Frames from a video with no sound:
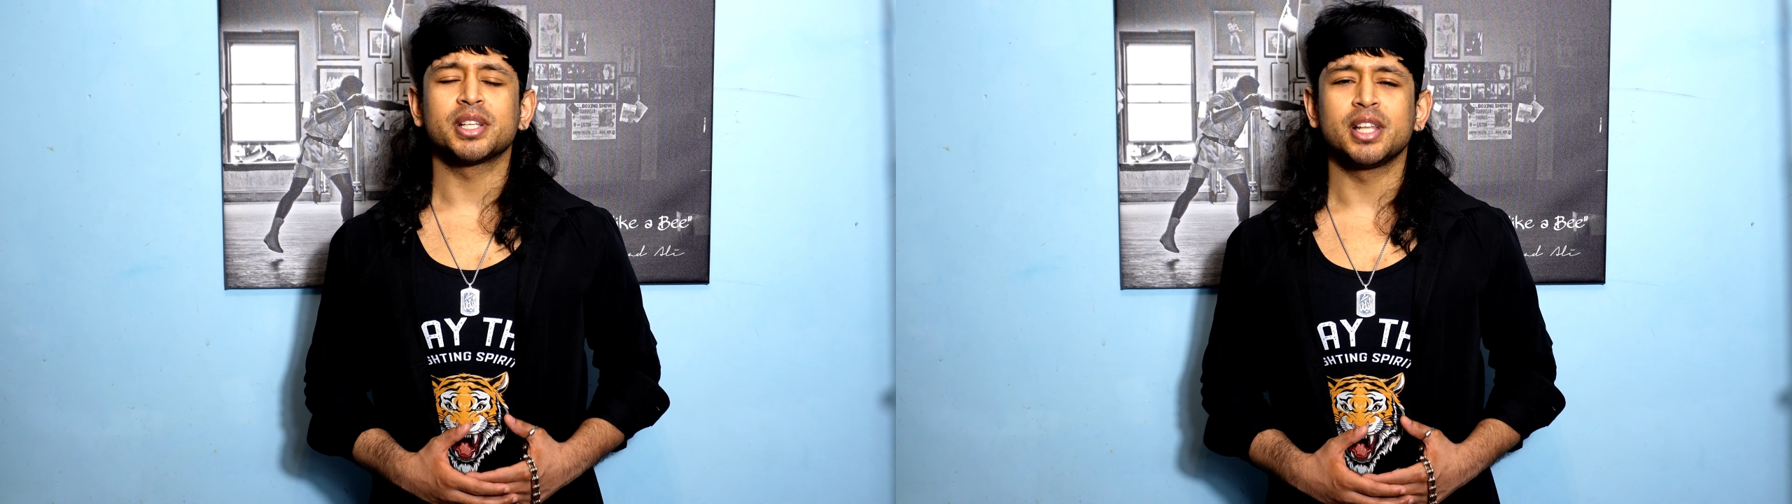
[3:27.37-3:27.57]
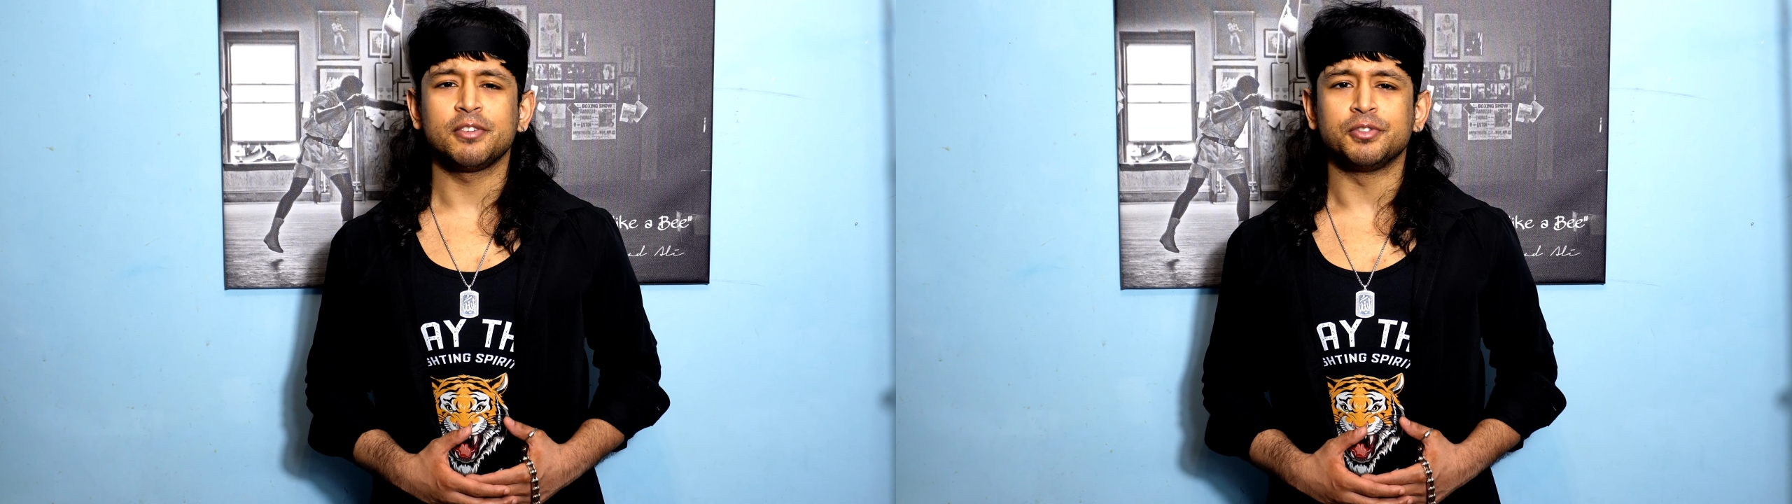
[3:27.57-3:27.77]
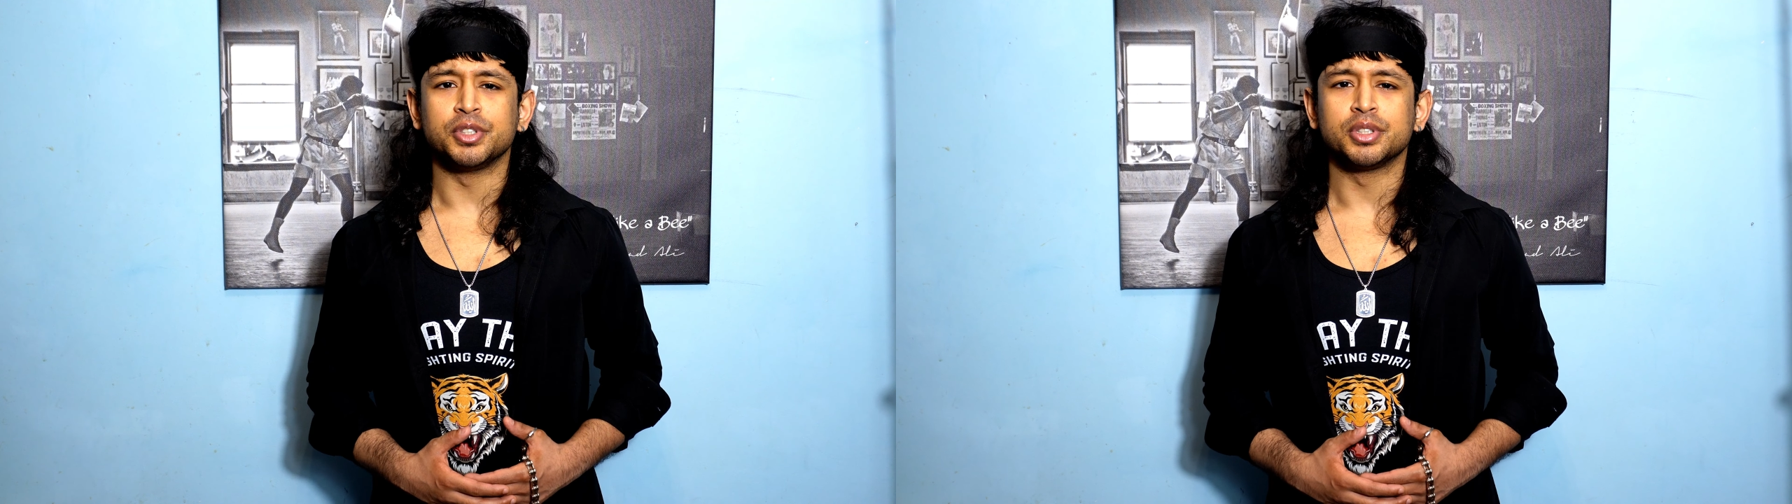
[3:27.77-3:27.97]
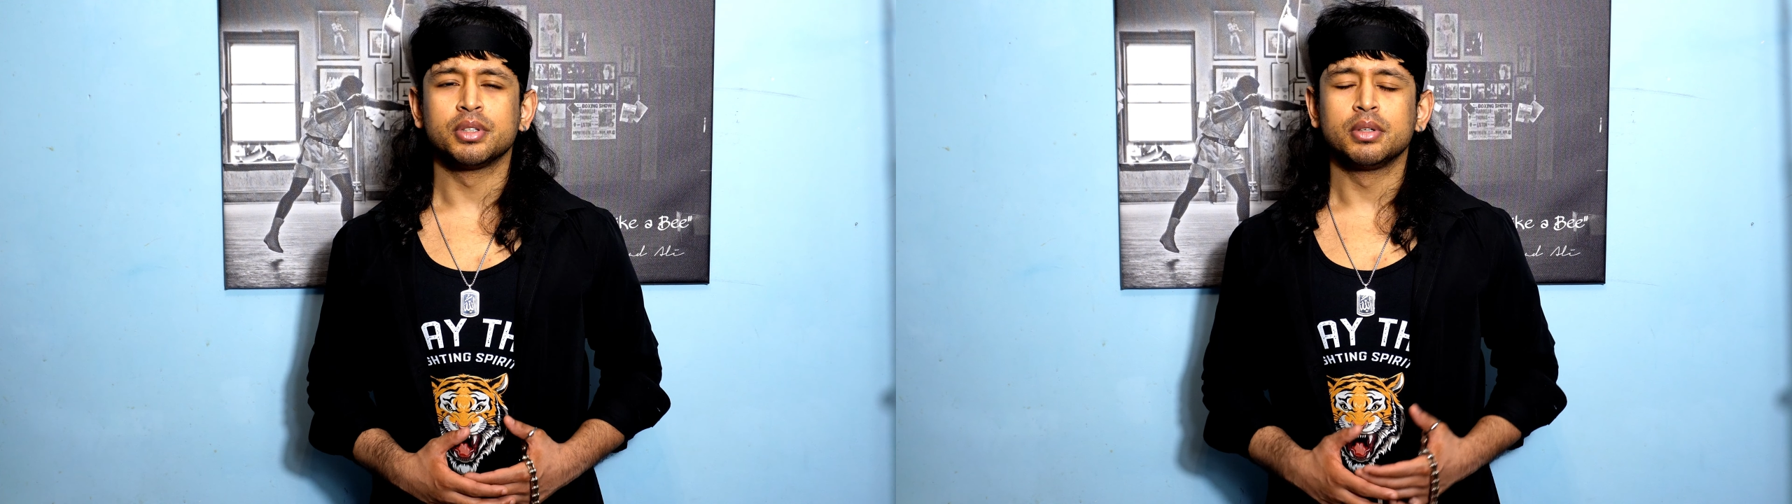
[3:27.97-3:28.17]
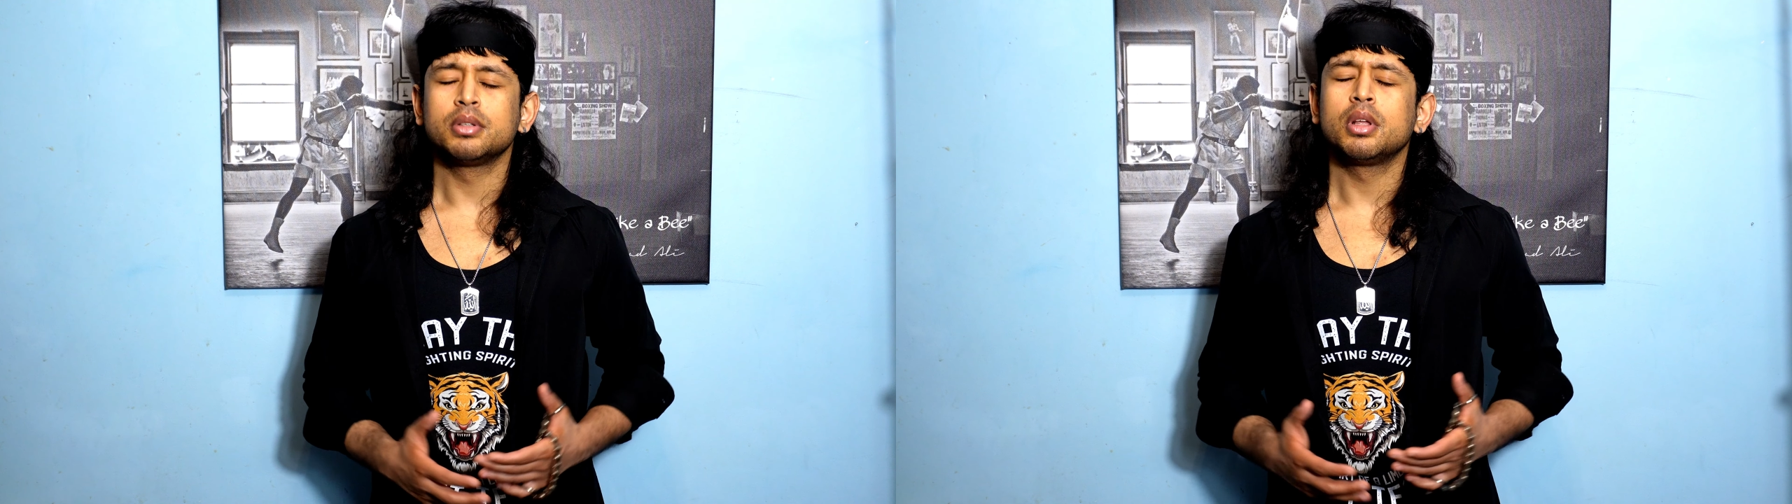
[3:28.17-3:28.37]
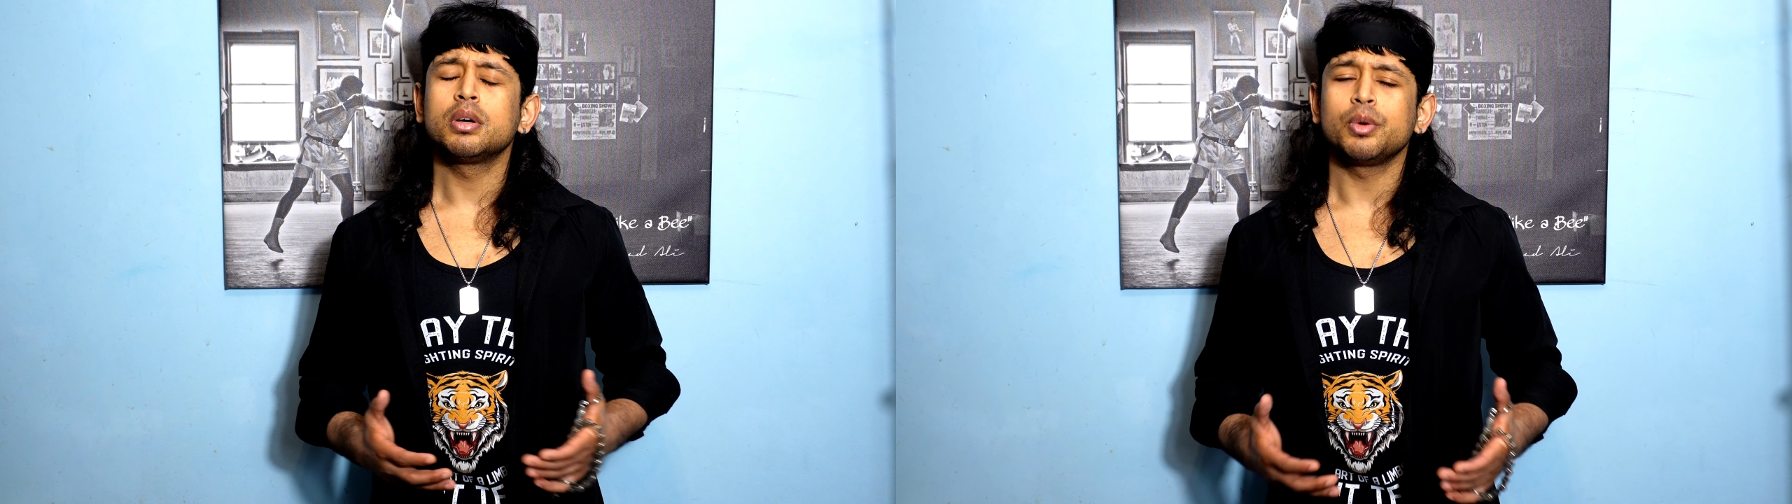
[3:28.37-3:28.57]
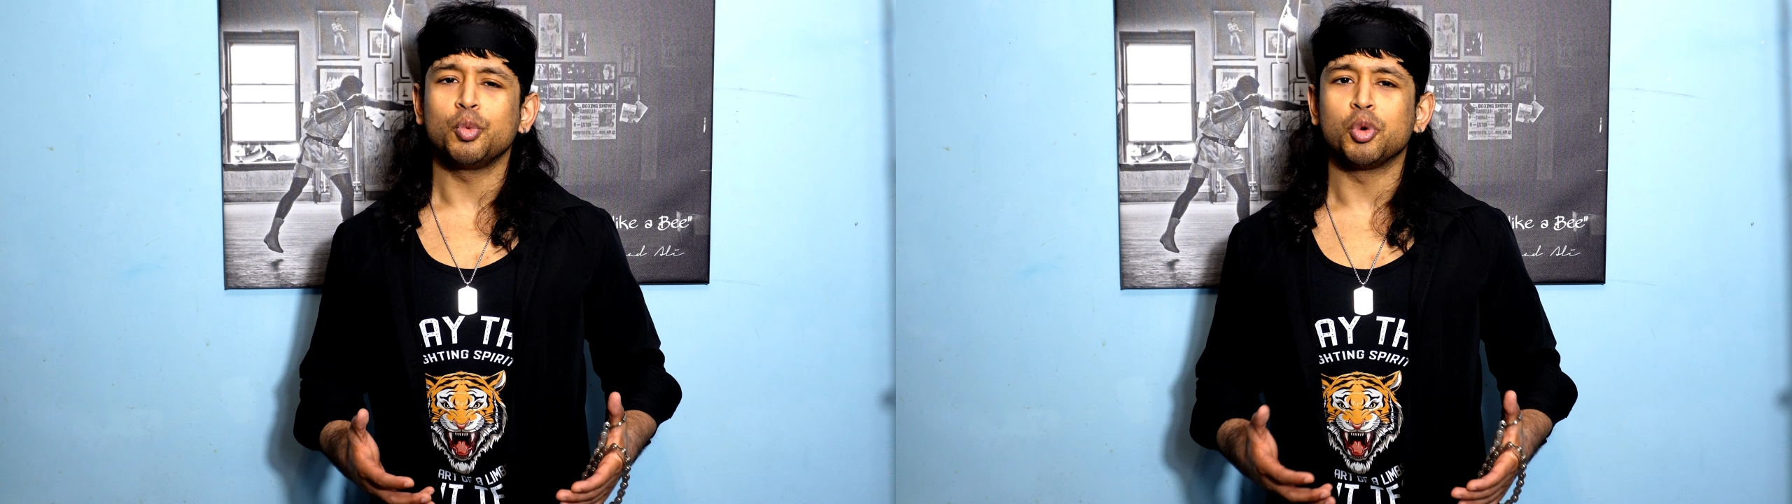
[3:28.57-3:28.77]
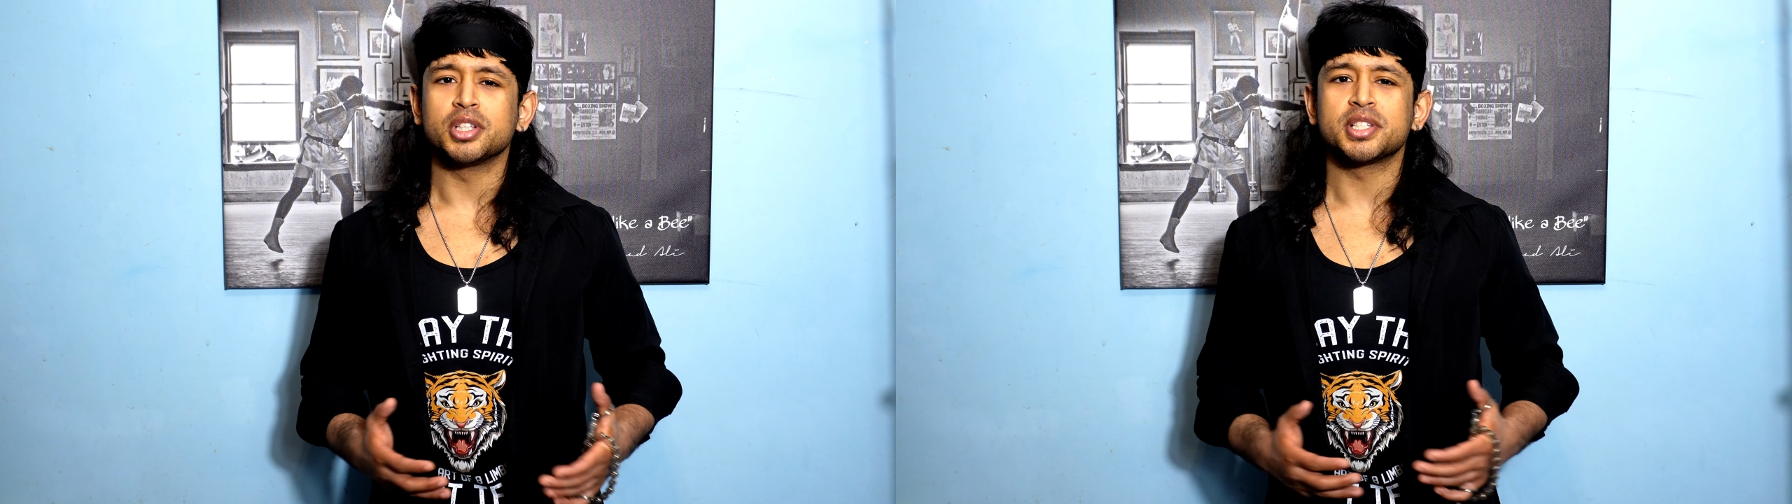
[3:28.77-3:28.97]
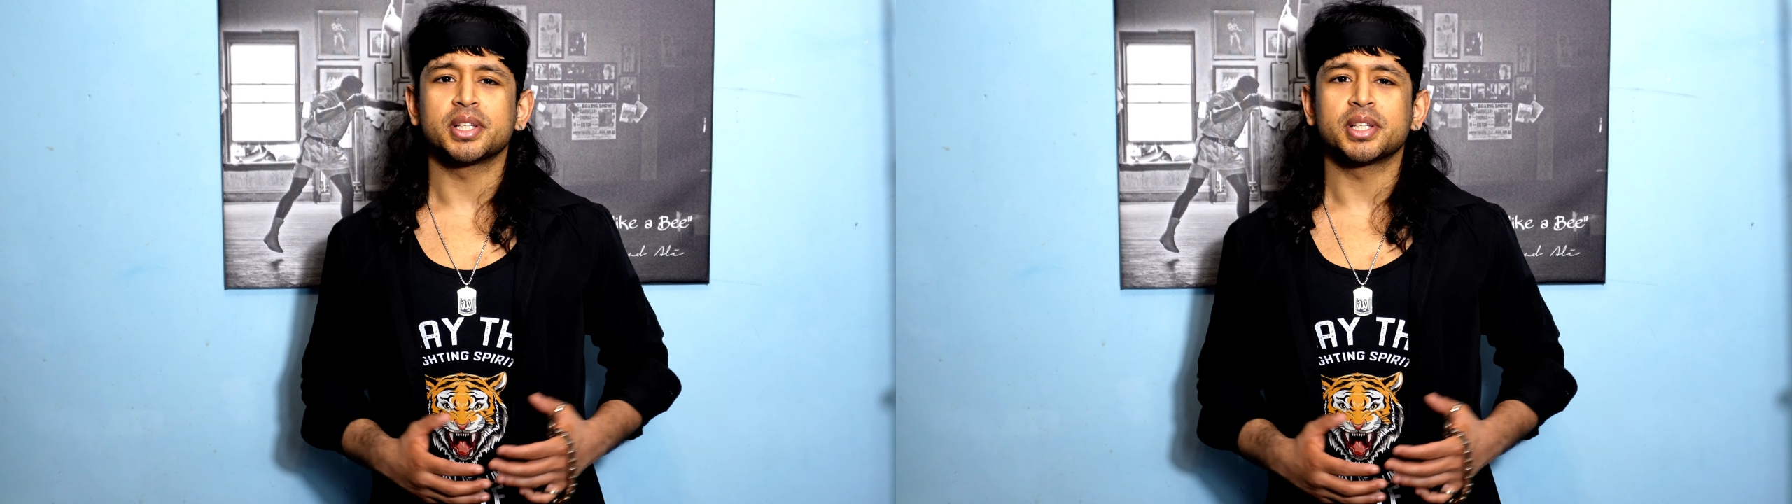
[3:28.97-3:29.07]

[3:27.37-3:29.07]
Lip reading: 11 once